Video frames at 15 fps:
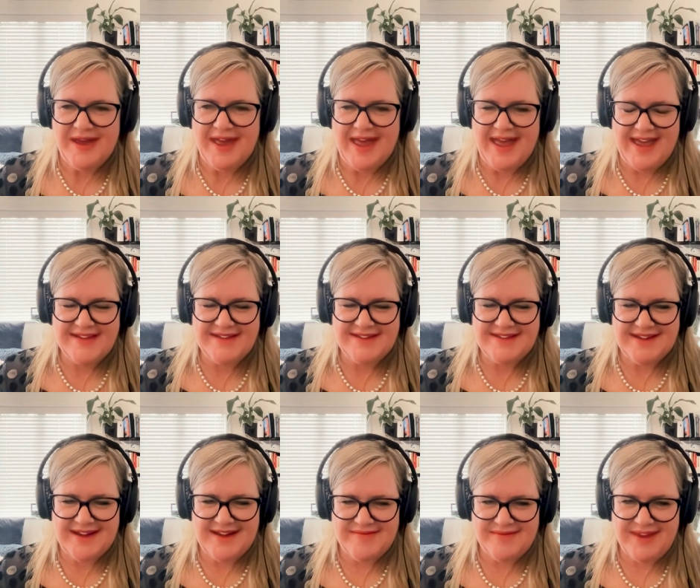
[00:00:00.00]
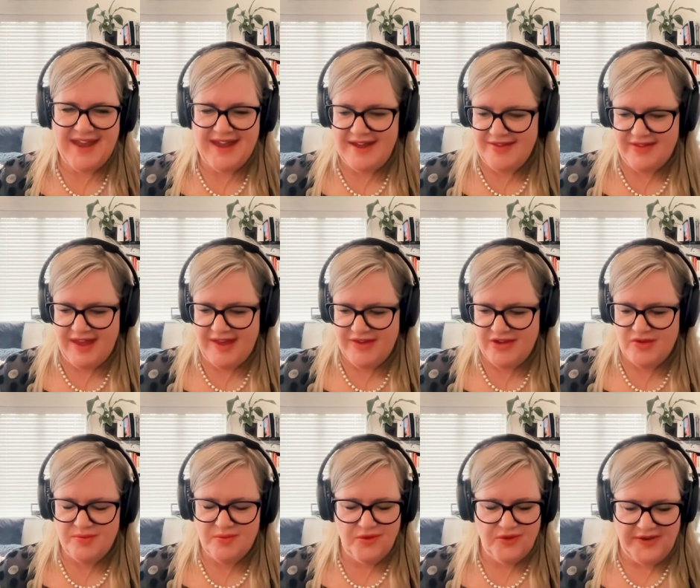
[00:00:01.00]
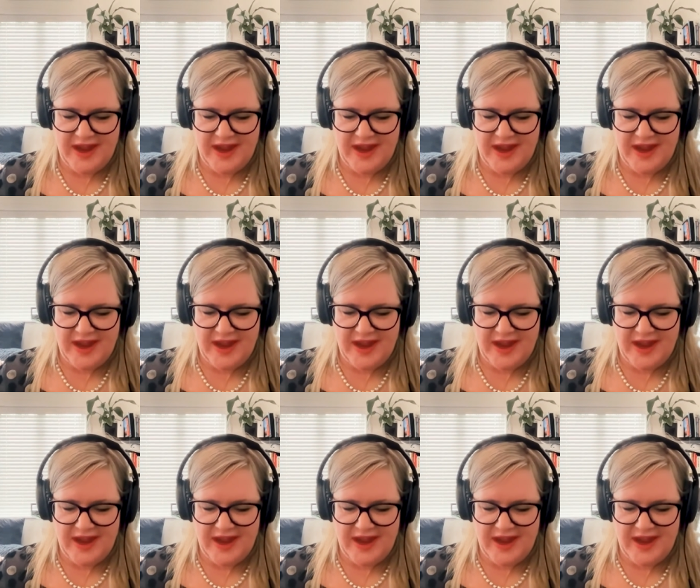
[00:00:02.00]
And you're more than